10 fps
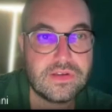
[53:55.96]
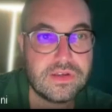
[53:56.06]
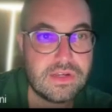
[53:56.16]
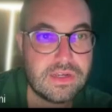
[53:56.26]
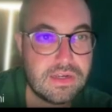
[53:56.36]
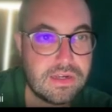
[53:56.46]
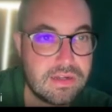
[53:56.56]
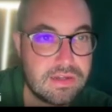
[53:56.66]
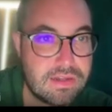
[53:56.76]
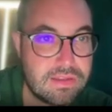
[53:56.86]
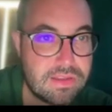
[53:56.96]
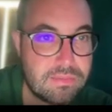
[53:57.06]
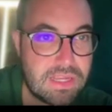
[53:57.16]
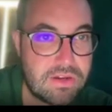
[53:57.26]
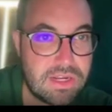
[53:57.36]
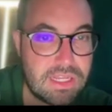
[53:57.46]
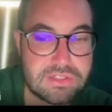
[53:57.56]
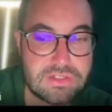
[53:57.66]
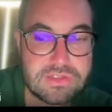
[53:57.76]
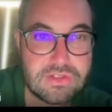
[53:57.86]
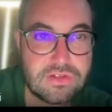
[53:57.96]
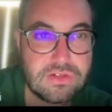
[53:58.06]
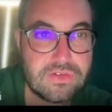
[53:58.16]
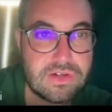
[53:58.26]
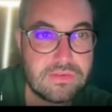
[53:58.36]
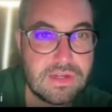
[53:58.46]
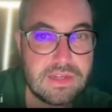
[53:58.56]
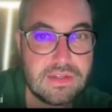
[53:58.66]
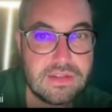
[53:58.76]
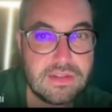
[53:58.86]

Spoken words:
I think my connection is not going very well.